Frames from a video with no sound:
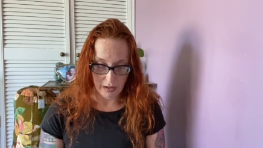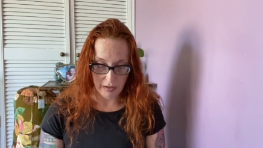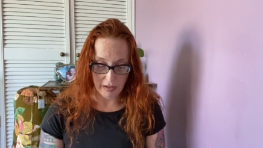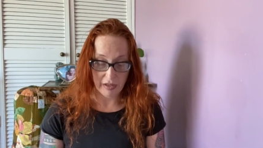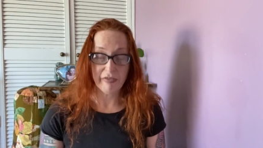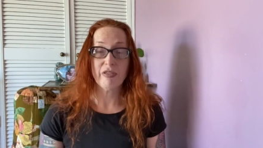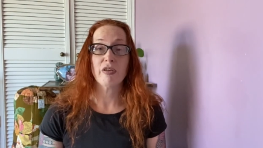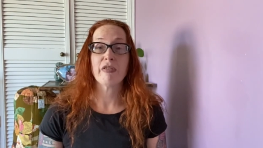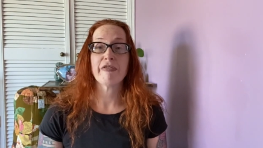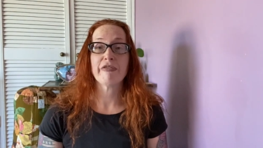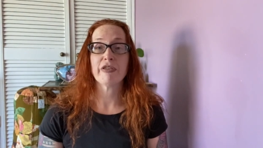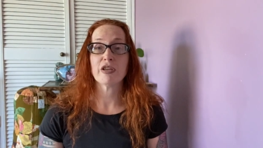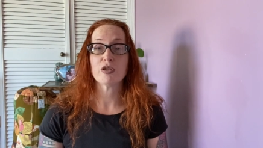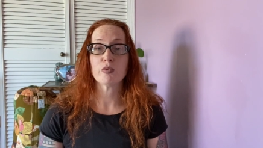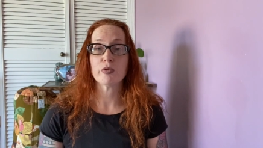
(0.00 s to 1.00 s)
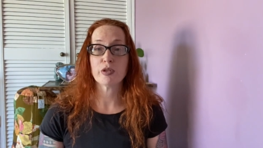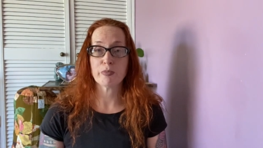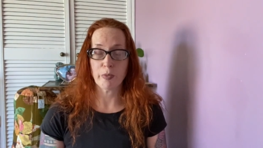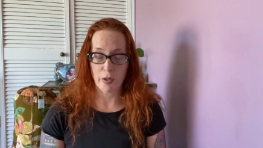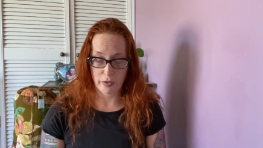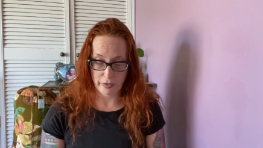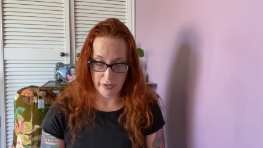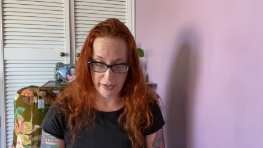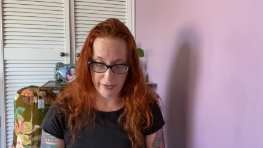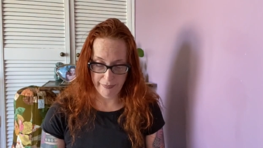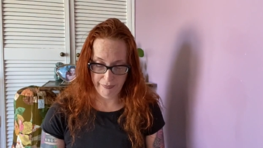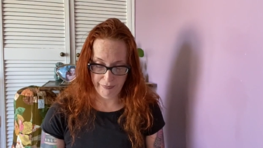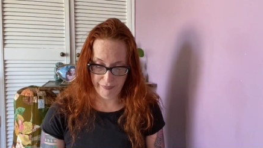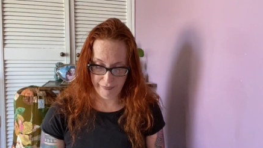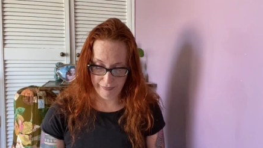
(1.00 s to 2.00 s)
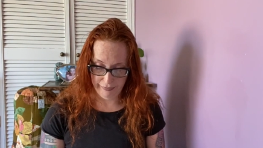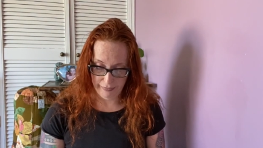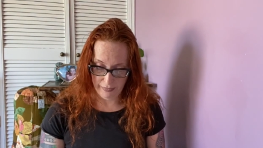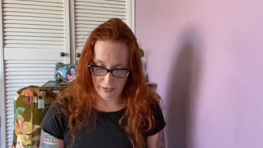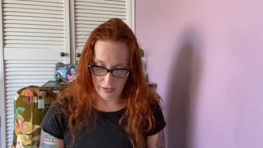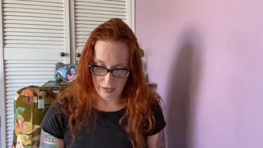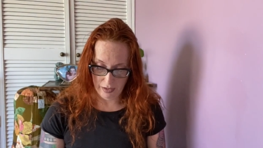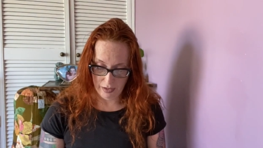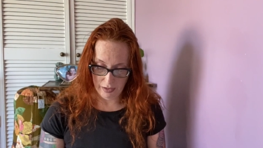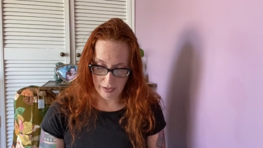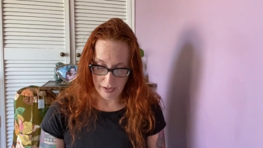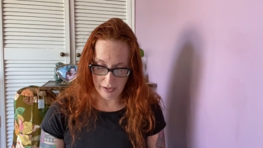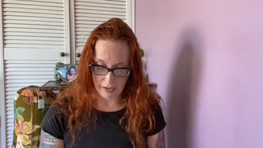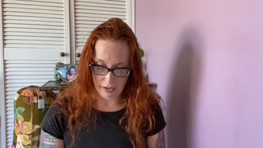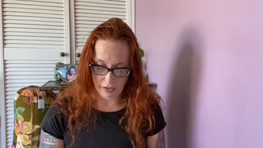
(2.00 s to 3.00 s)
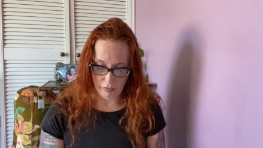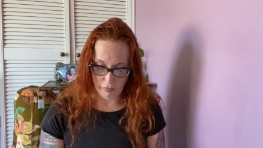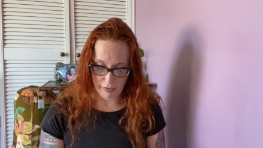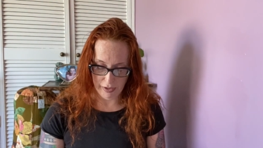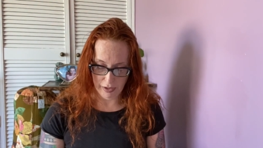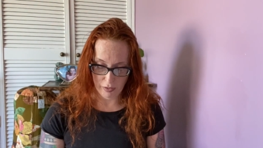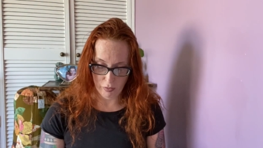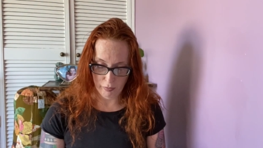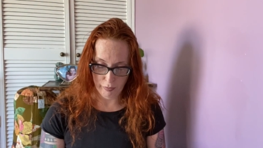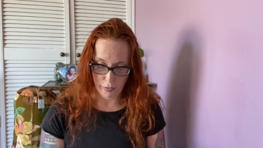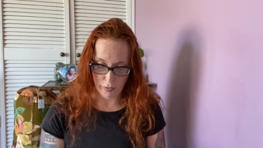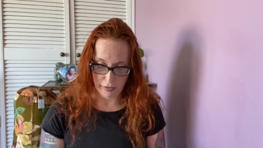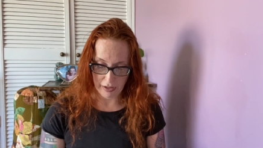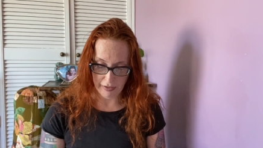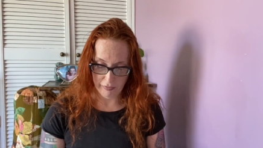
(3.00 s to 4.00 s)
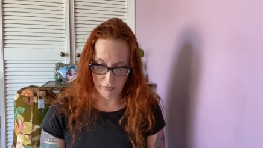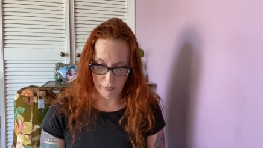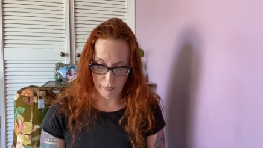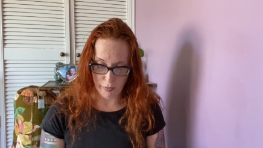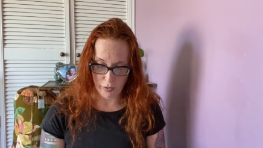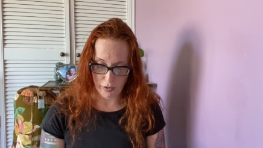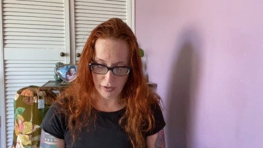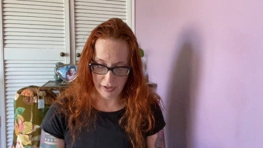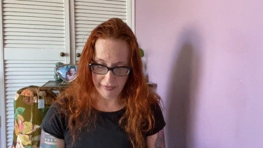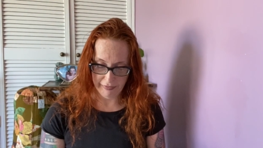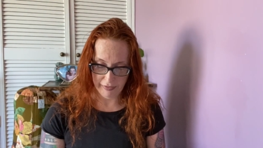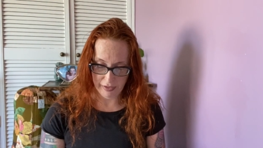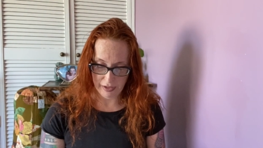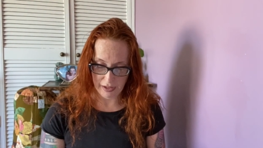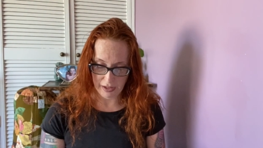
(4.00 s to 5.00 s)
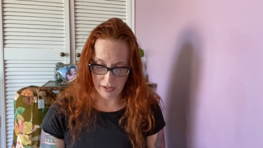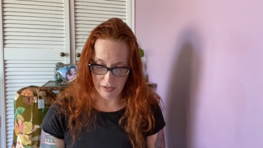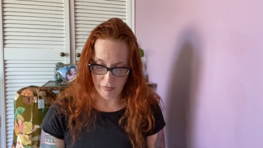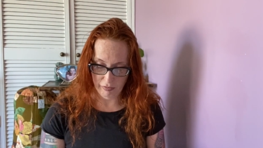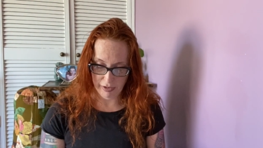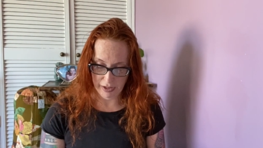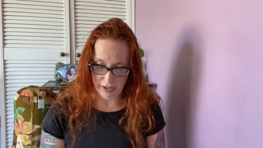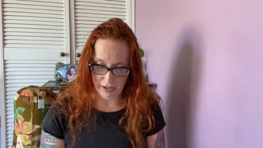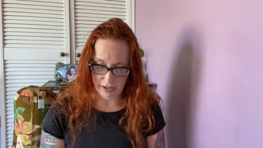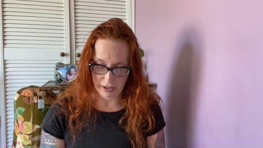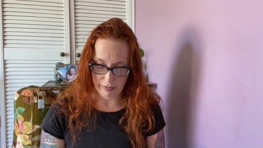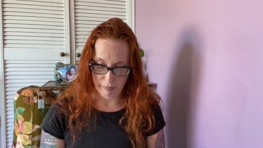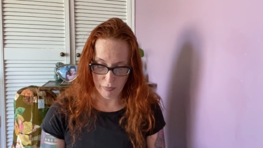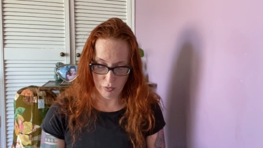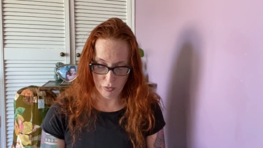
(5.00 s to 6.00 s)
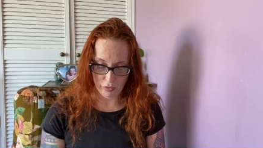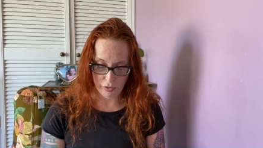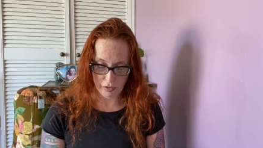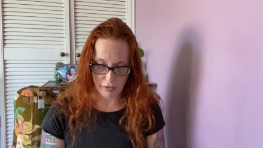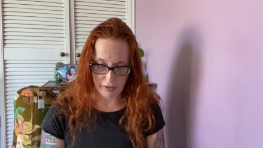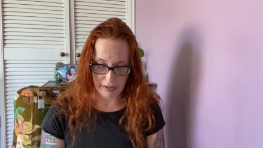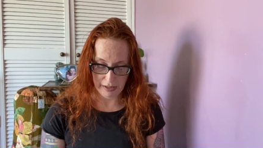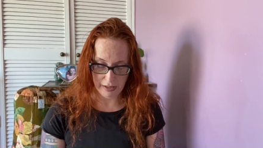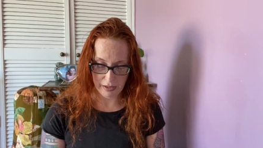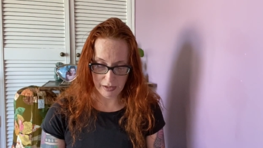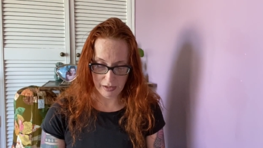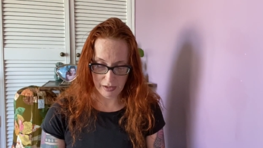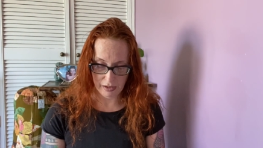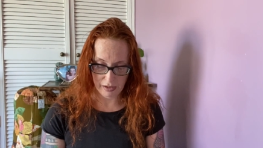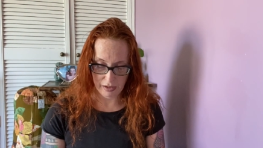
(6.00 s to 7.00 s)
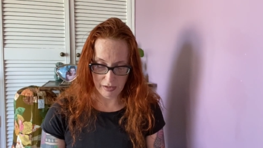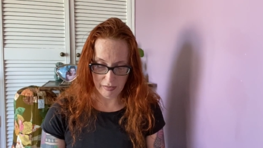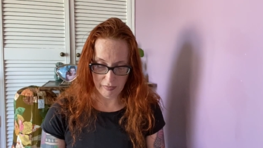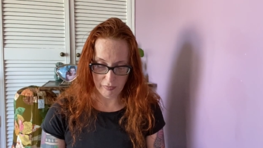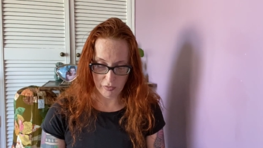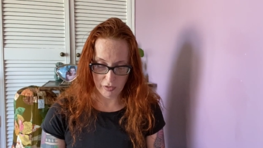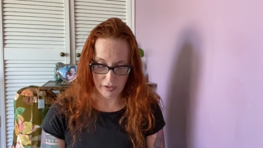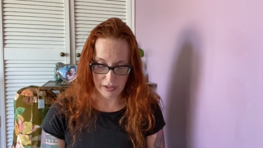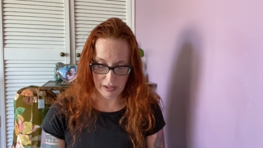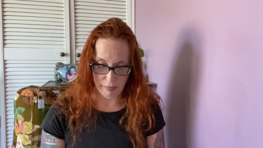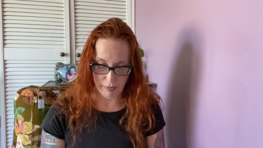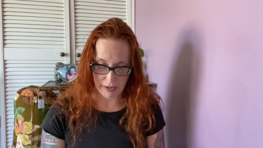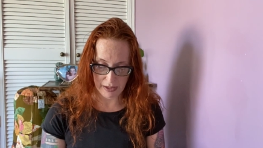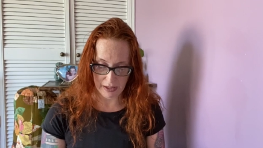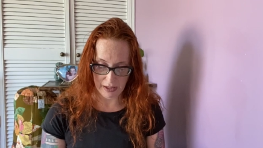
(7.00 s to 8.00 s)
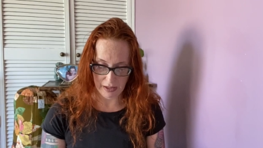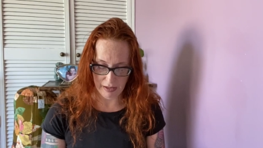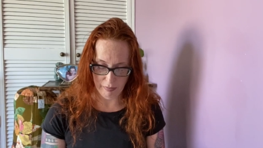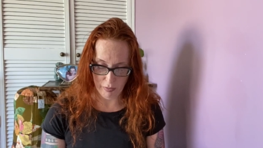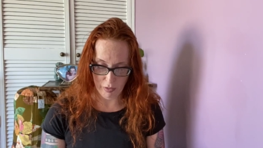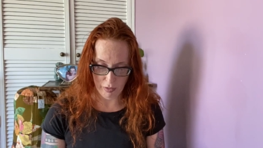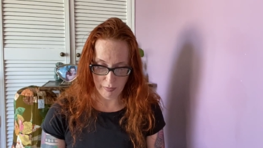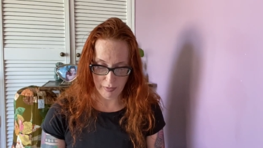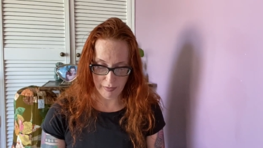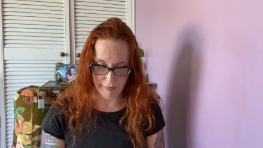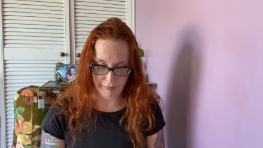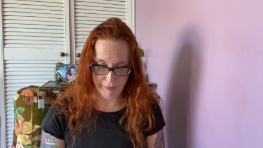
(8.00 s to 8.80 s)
if you're a first responder, this is a really good book that I just bought. I haven't started reading it much yet. Uh, I'm just dipping in at the moment.